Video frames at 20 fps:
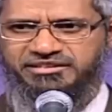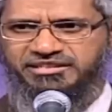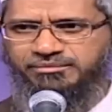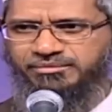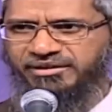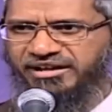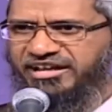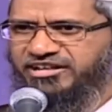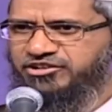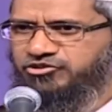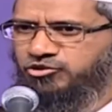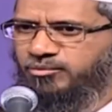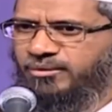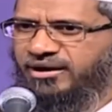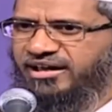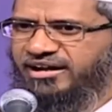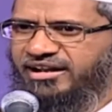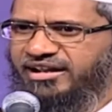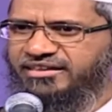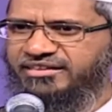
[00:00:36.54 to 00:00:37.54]
Mr. Mahesh
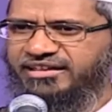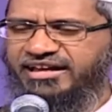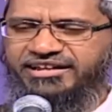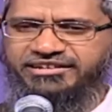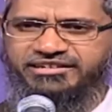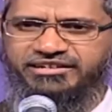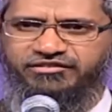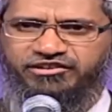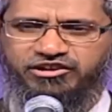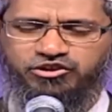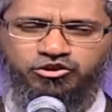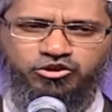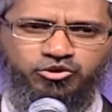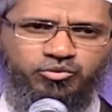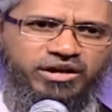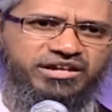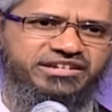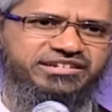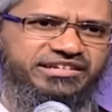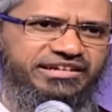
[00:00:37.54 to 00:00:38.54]
Kumar has asked a very
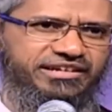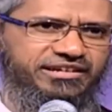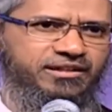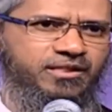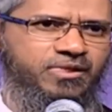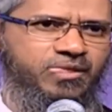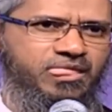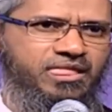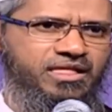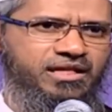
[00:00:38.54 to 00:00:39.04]
good question.